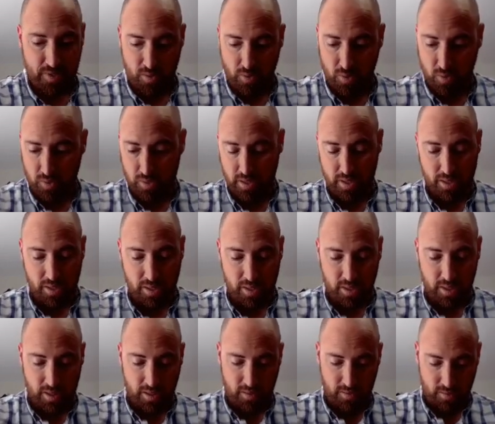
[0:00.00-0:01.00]
Holy
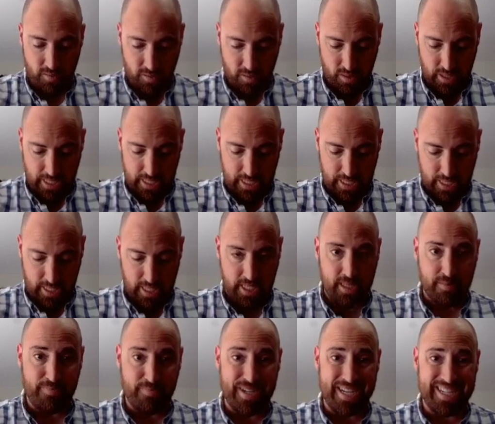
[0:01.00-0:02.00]
Toledo.
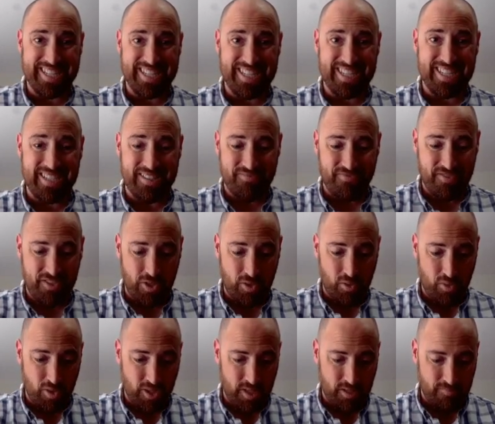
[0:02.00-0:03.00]
Talk about the
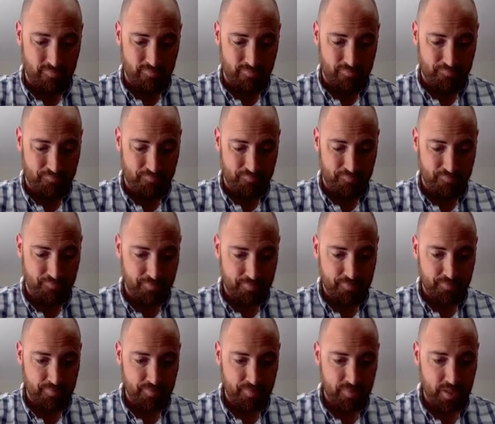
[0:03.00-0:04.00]
confusion.
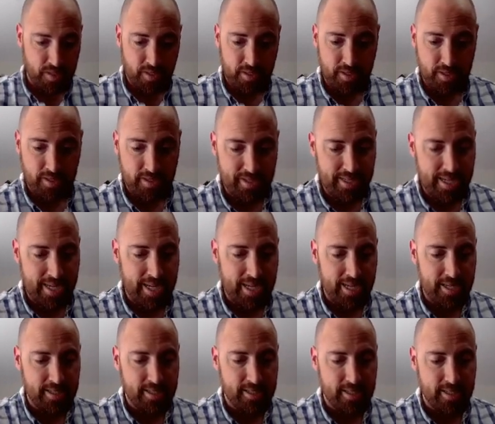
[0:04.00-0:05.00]

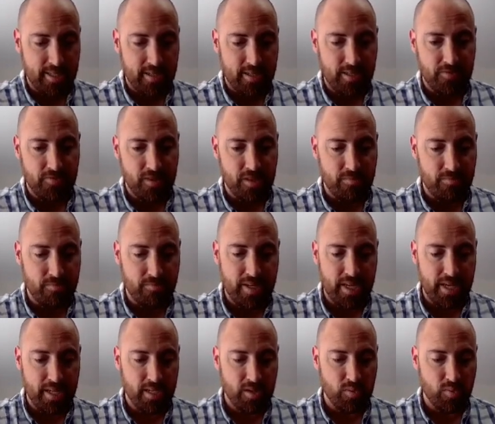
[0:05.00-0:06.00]
Dance of the
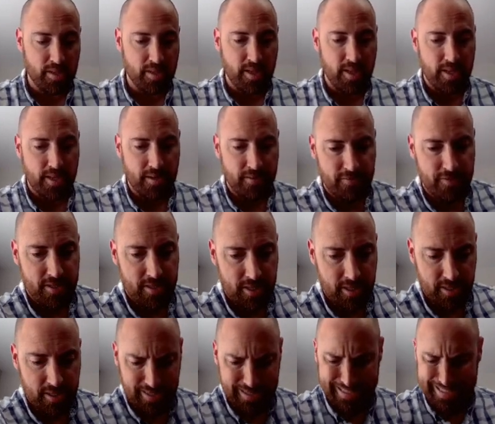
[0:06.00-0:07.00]
Manse, what I have
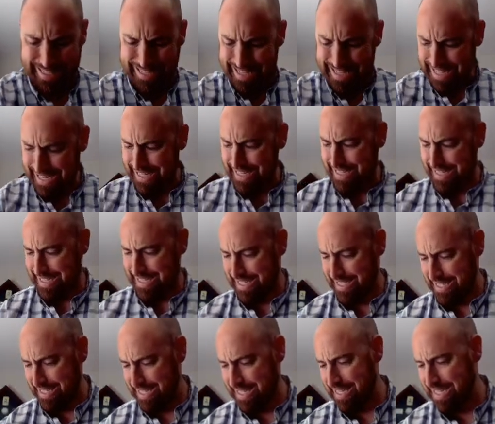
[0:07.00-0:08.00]
seen a lot
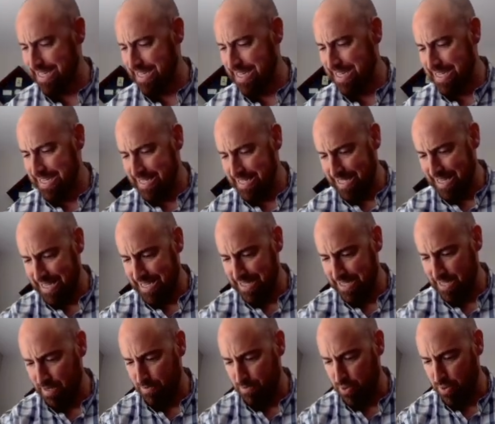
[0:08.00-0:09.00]
lately. It's
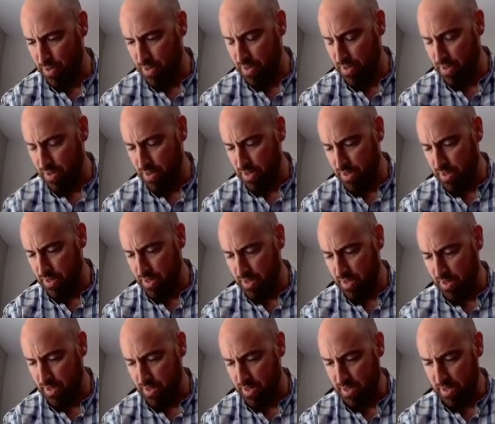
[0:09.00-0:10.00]
actually a pretty darn good
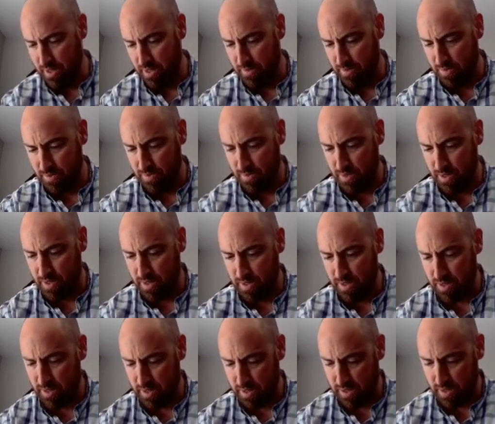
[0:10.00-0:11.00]
card. I don't know what the
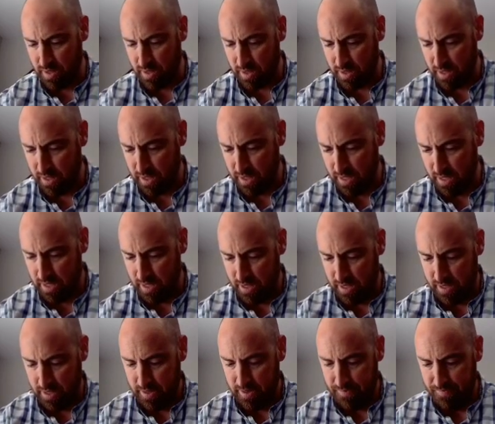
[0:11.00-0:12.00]
deal is.
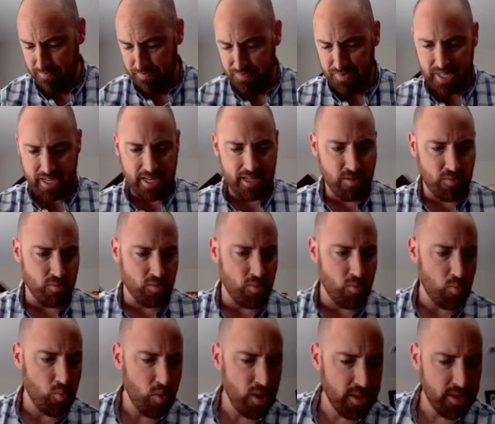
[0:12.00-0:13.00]
I don't
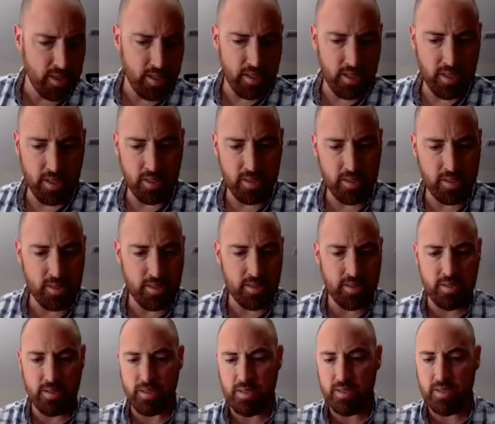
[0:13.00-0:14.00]
know what the deal is.